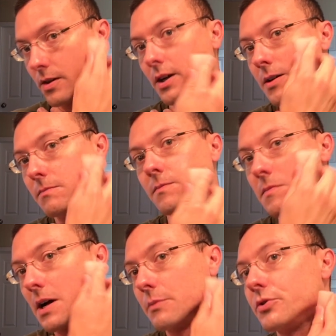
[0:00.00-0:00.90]

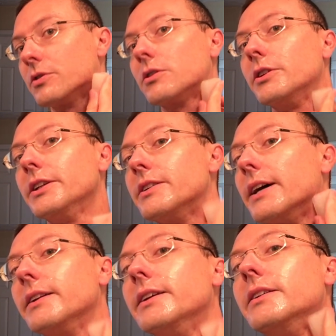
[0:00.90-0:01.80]
I'm still learning
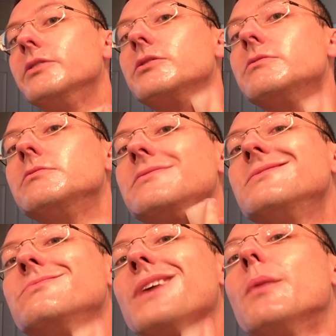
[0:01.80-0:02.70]
techniques.
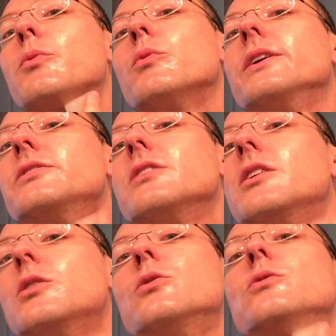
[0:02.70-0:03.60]
Proper race to
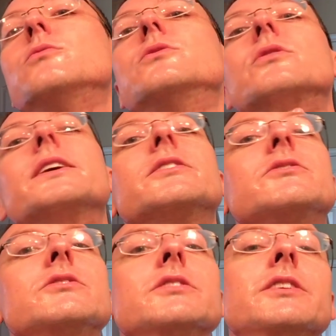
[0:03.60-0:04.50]
hold,
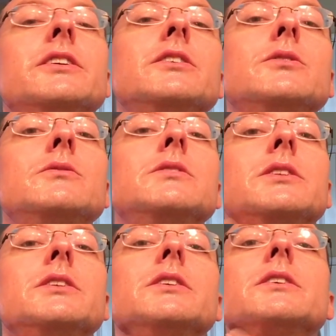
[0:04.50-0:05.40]
directions to go,
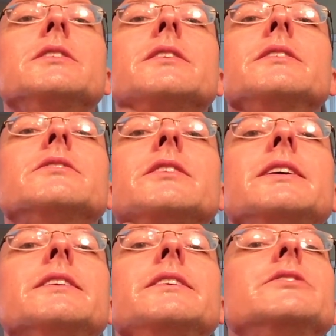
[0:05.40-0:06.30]
things of
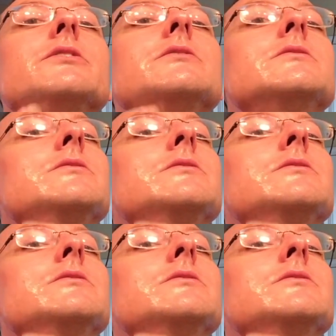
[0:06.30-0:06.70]
that nature.